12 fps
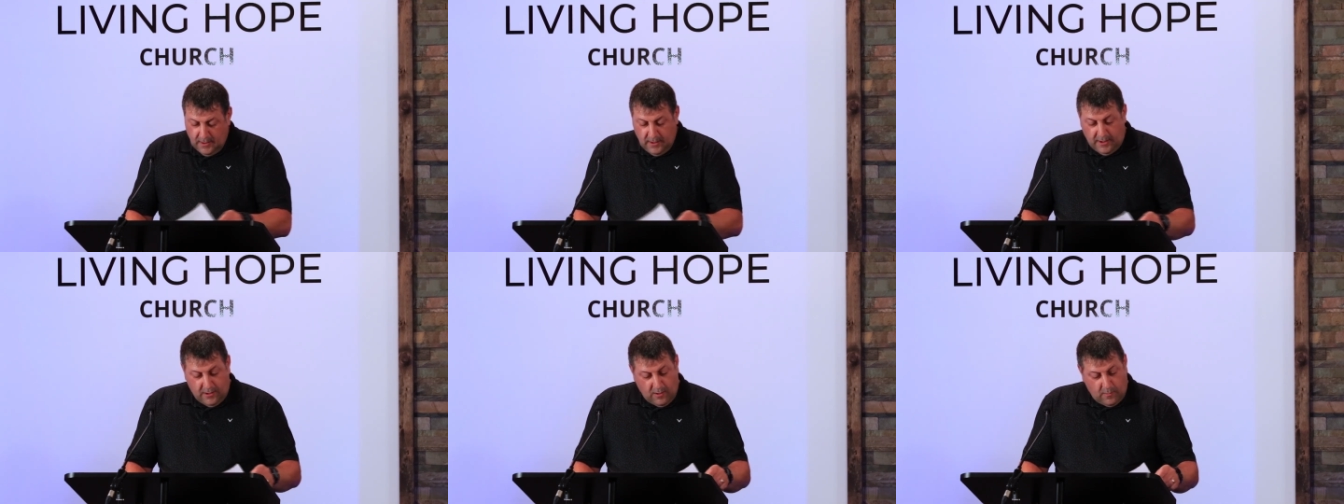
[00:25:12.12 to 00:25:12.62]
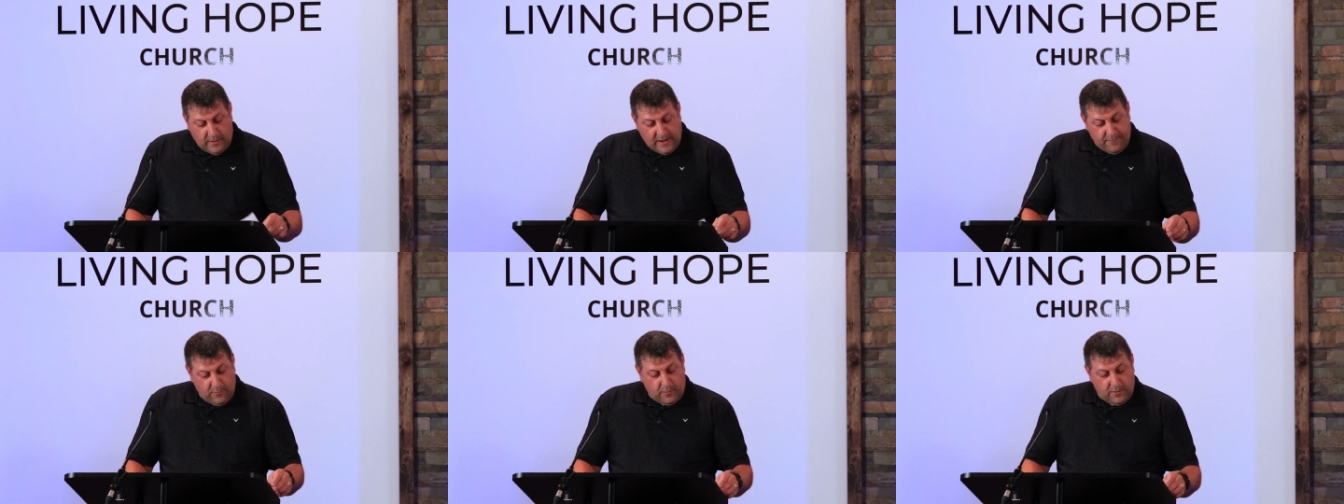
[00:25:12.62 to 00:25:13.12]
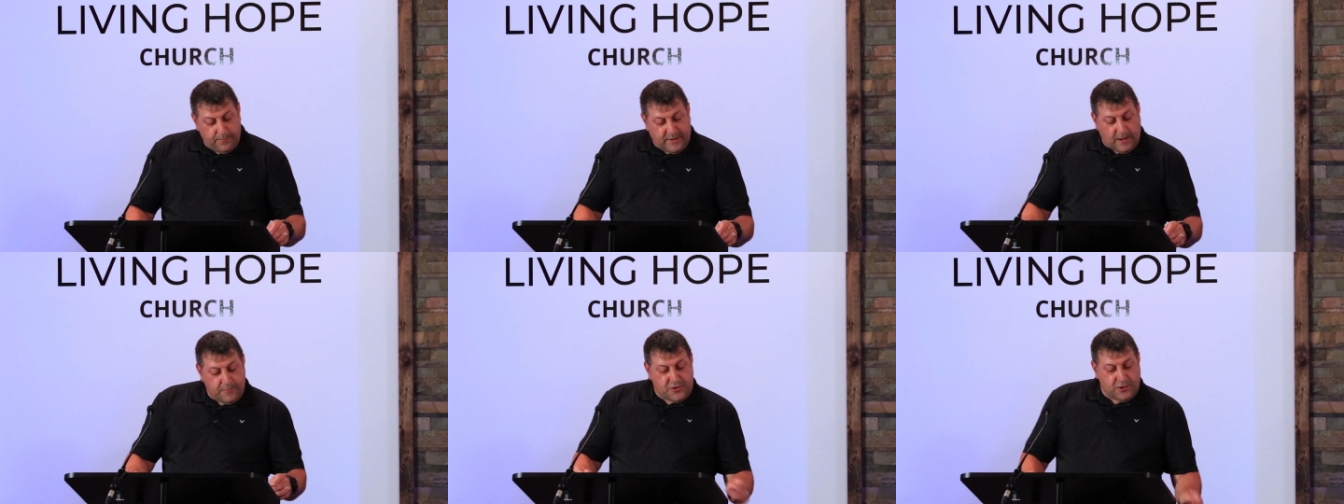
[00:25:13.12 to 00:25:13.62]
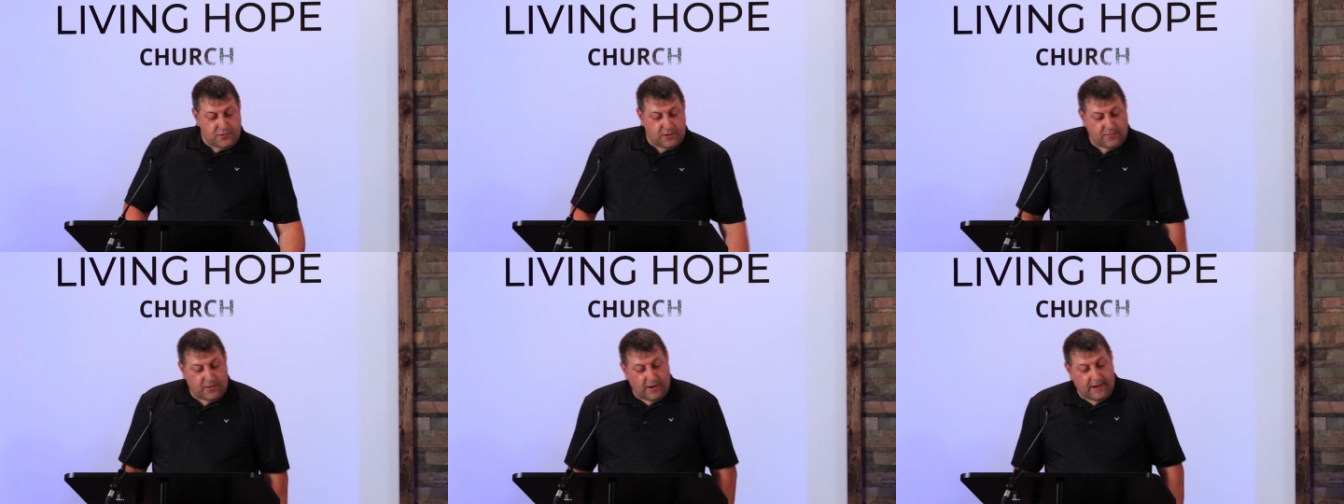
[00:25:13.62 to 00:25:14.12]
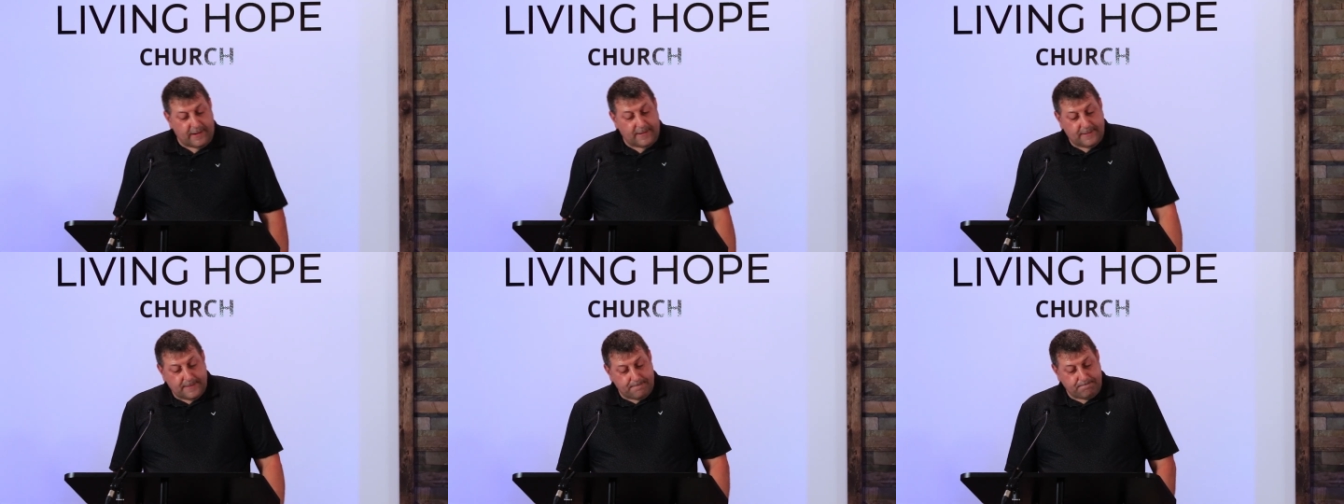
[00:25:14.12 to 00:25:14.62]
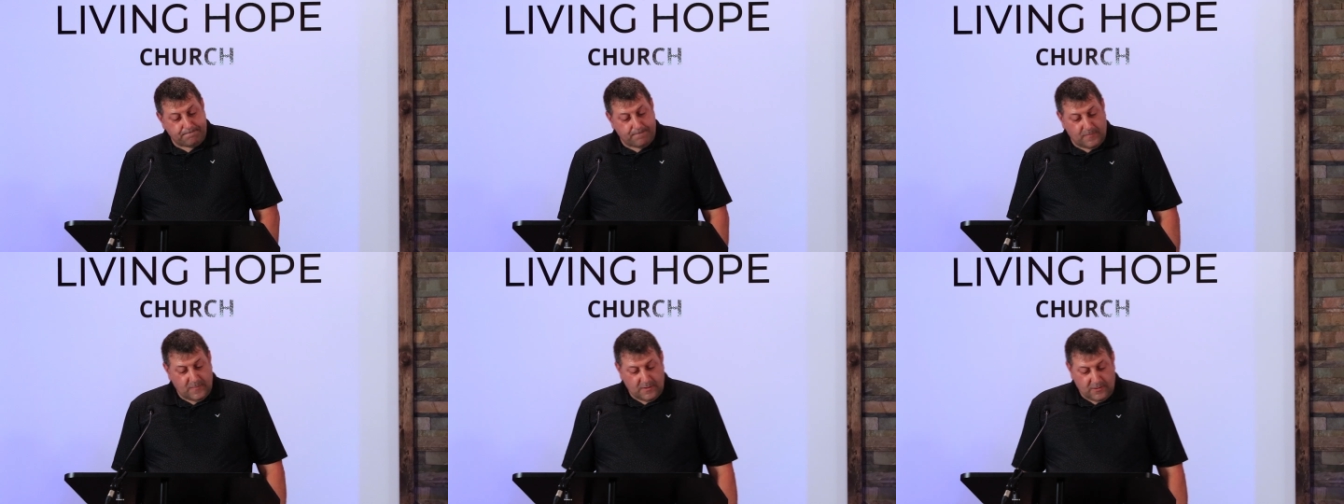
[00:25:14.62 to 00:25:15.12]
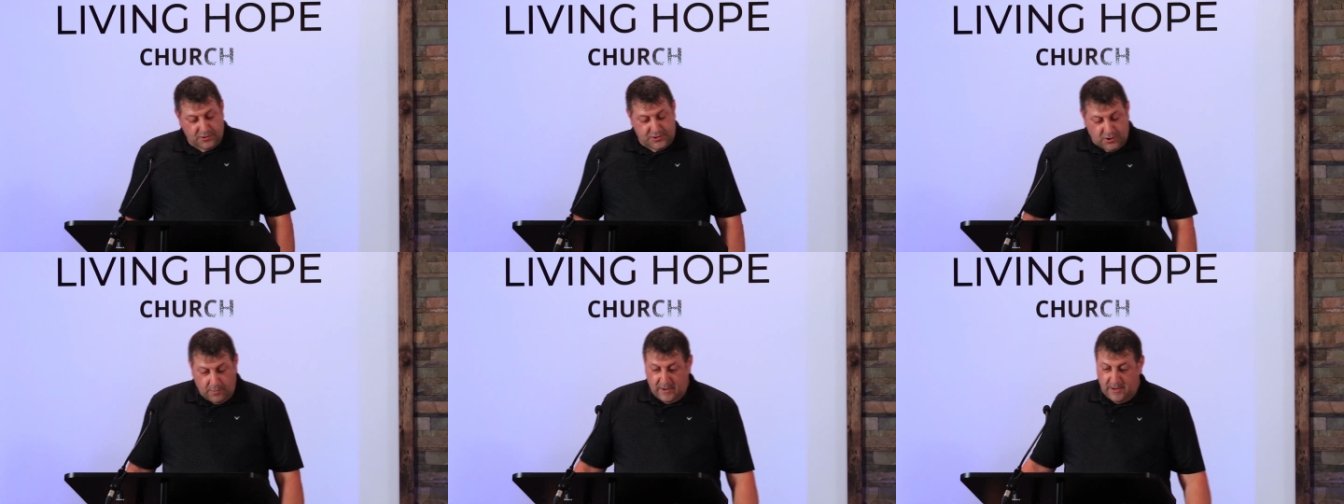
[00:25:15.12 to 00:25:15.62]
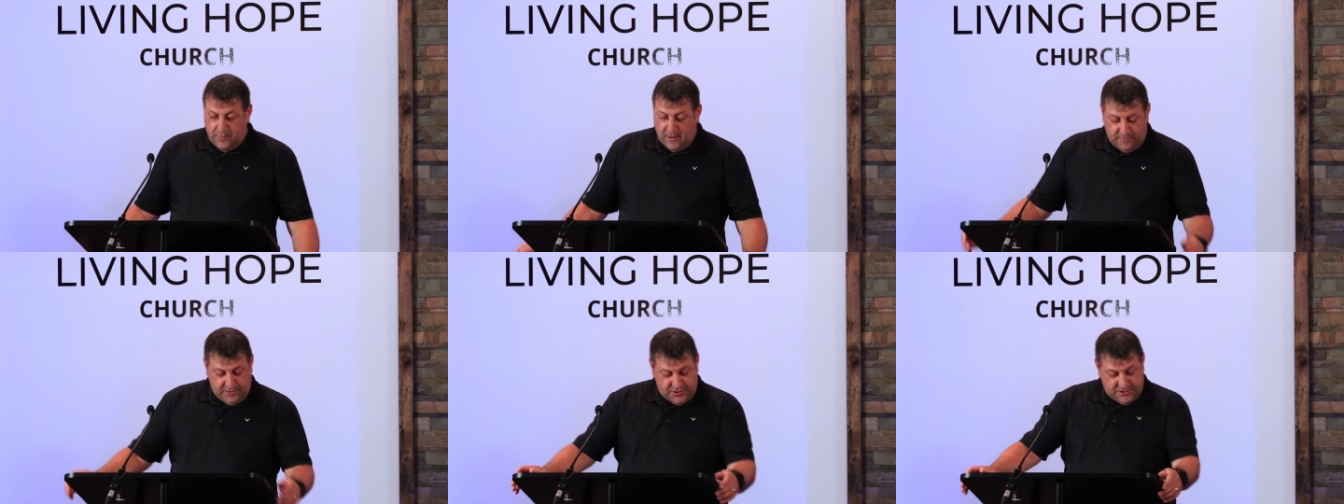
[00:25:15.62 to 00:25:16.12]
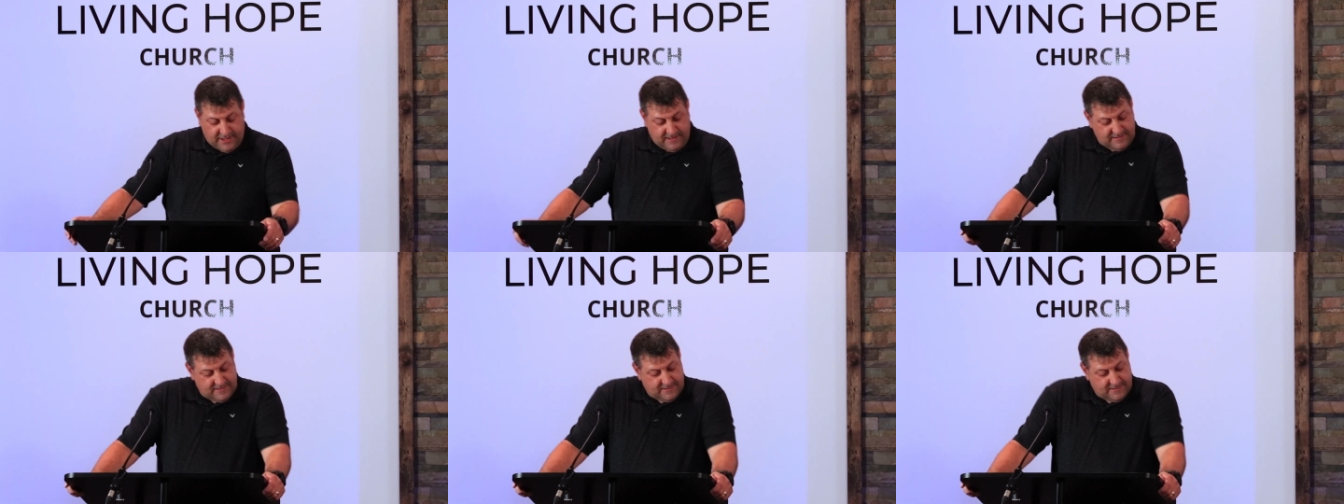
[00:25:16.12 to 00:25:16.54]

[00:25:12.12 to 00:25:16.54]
You know, whenever we become children of God, there's so many privileges, eh?